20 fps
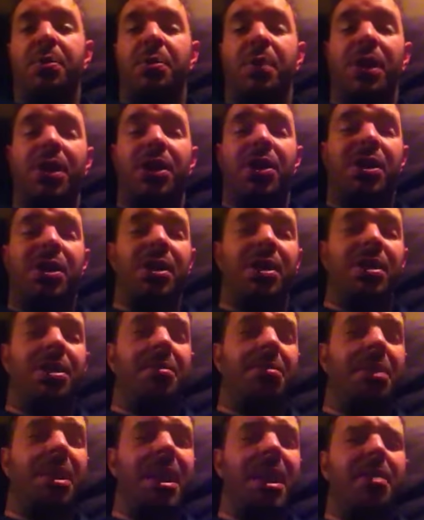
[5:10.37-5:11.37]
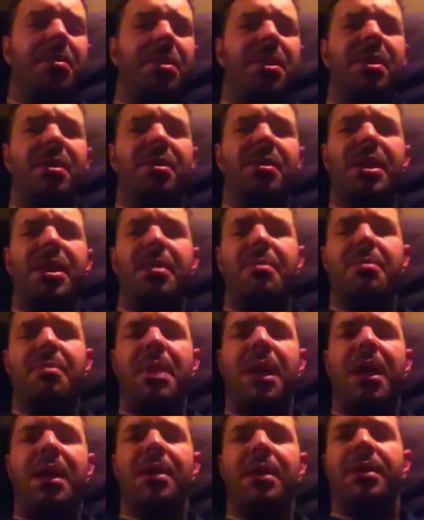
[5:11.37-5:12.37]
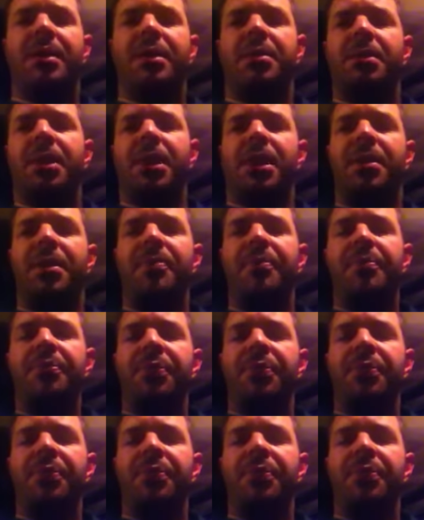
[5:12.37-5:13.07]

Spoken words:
which to me absolutely amazes me.